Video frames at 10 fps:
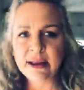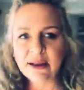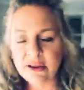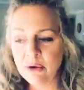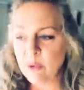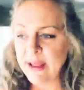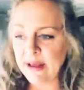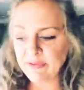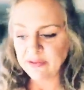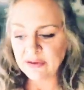We
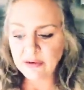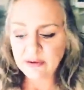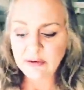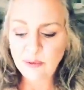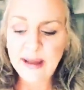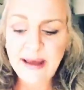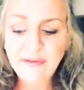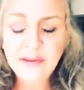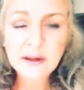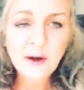have to
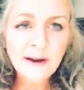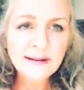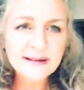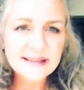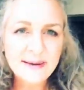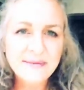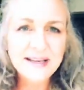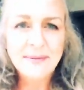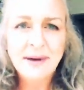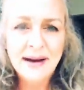look at the
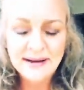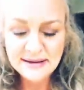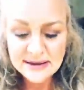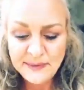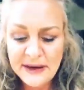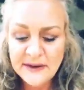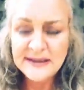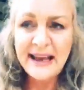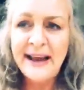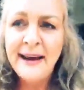skeptic minds, because
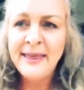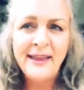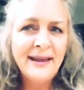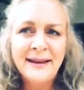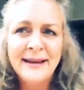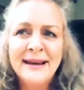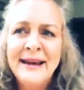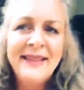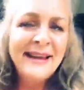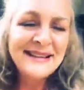anything
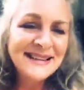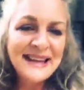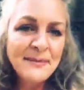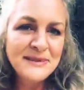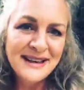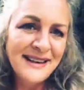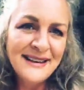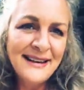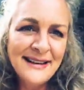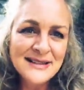that's
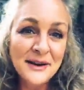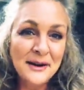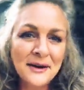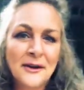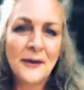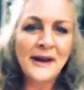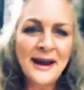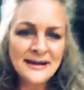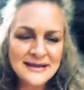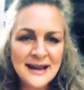skeptic is going to
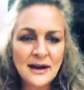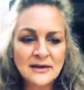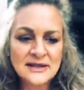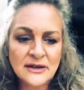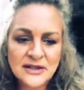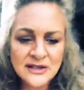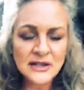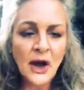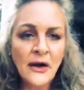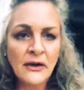create doubt. So just
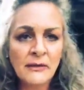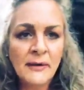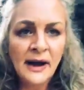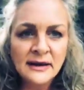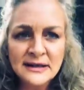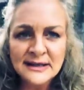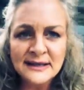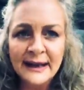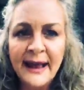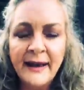know your mind
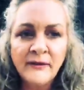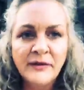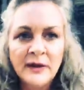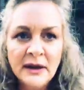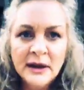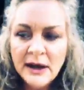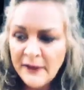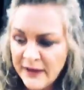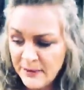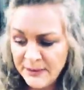doesn't have
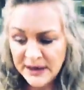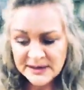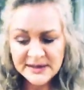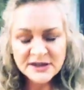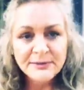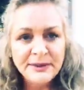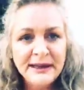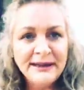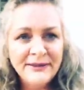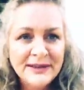the ability to
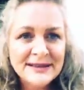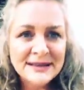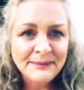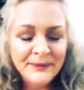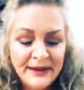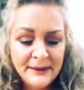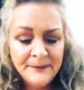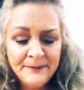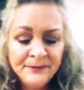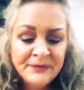believe in
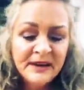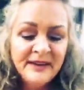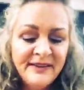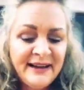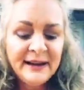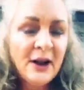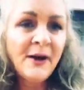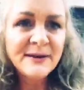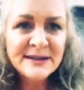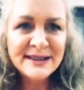something that it
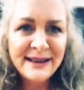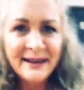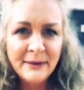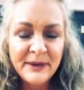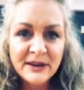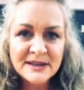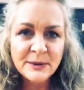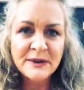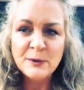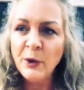can't see, because
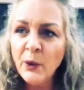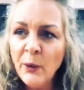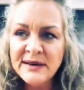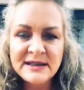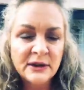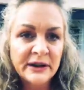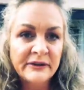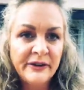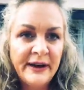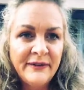we're always looking
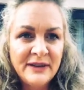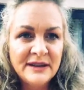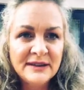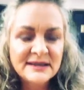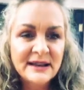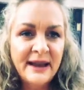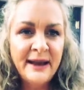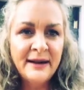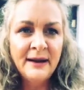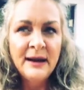for evidence.
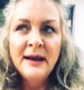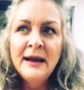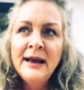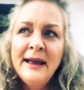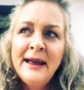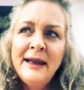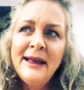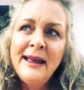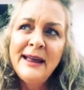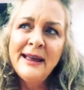And
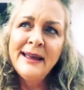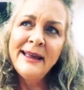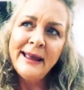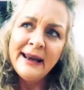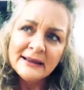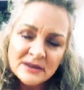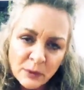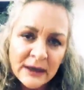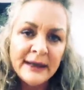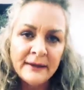it is
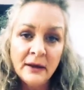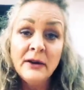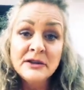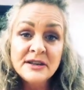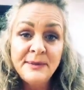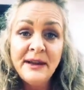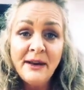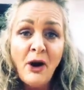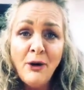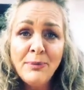willing, though, to be
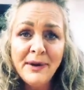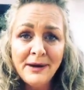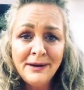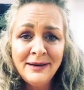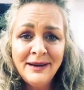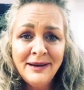open